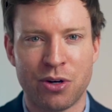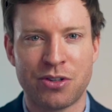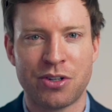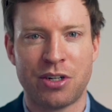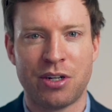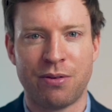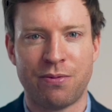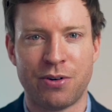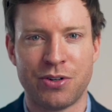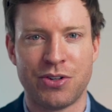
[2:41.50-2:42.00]
the
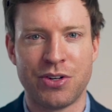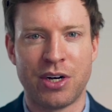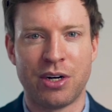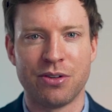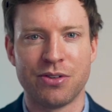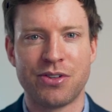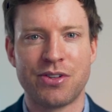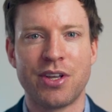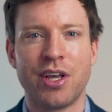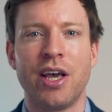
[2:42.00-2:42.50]
positive
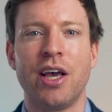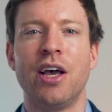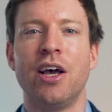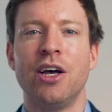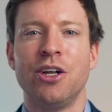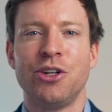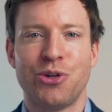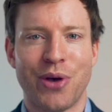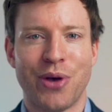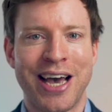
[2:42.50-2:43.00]
results.
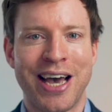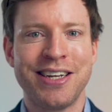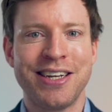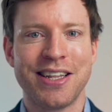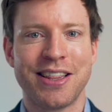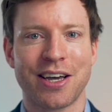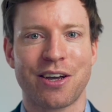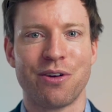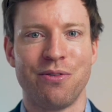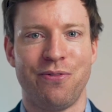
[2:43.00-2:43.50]
To
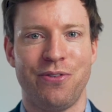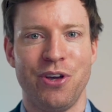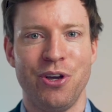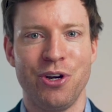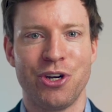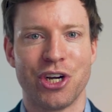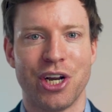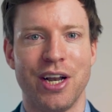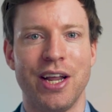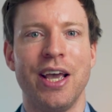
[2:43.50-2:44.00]
add to the
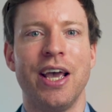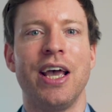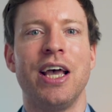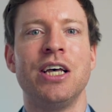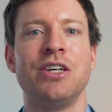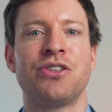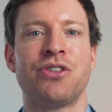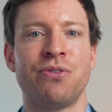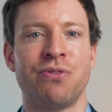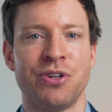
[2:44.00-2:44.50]
confusion
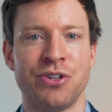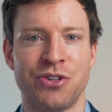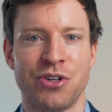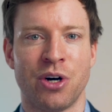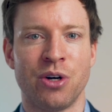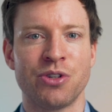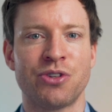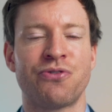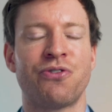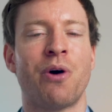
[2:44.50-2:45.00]
is the
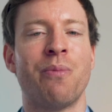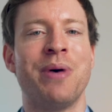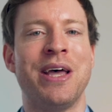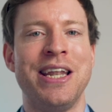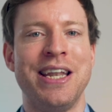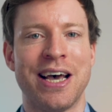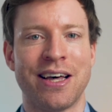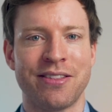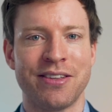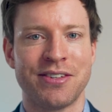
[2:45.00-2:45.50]
results
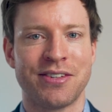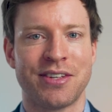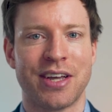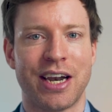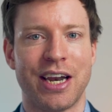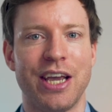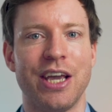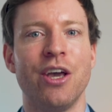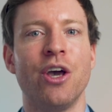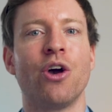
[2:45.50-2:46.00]
from another
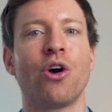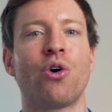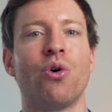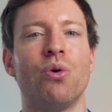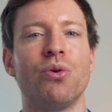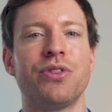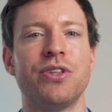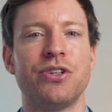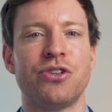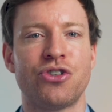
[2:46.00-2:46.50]
study
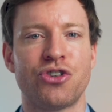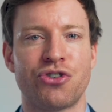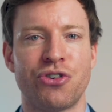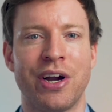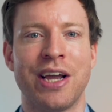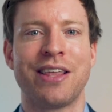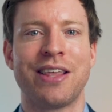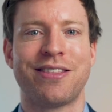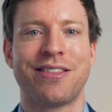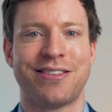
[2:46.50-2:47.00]
called the
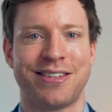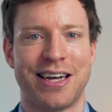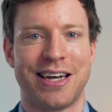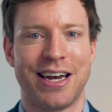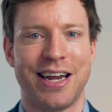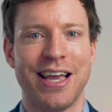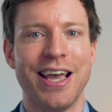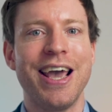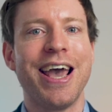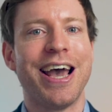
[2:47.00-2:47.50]
Strength
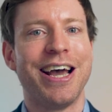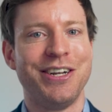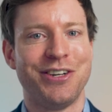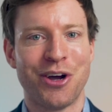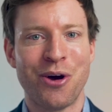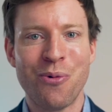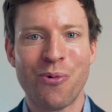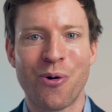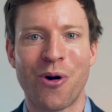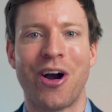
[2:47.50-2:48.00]
Study,
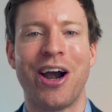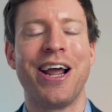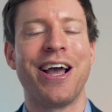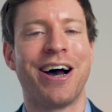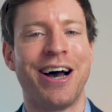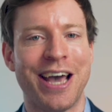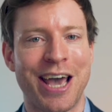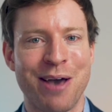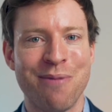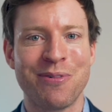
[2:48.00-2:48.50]
and don't
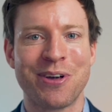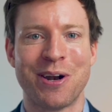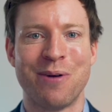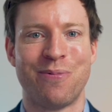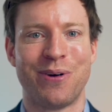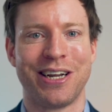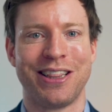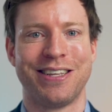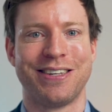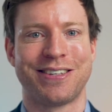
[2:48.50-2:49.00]
worry, I am
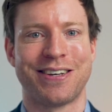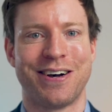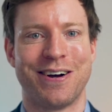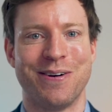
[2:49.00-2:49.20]
going to bring